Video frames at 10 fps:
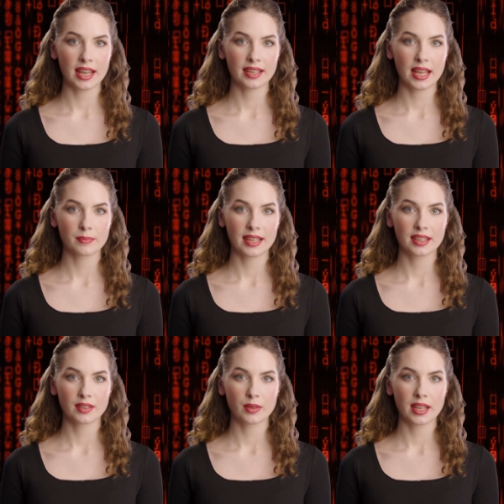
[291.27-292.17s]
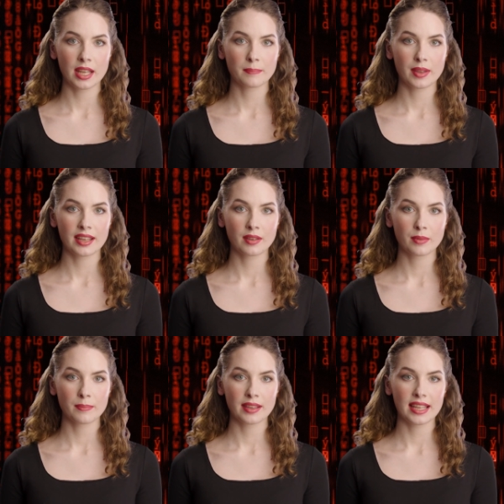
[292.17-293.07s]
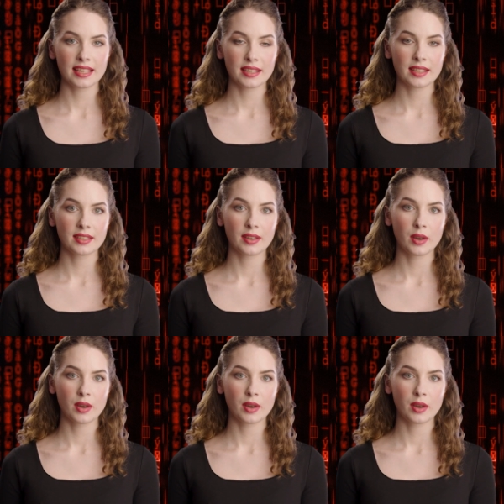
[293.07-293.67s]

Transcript: and damage to a company's reputation,